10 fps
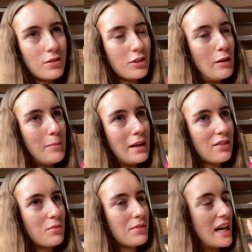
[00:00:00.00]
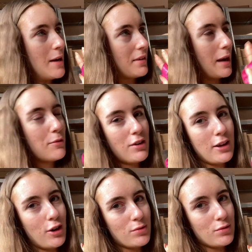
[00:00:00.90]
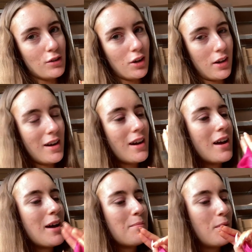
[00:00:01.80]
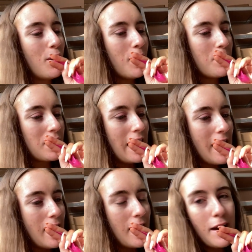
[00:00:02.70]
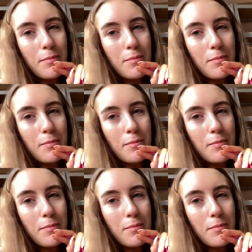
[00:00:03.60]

You know what I'm like sometimes, I can be a really awkward vlogger. But yeah,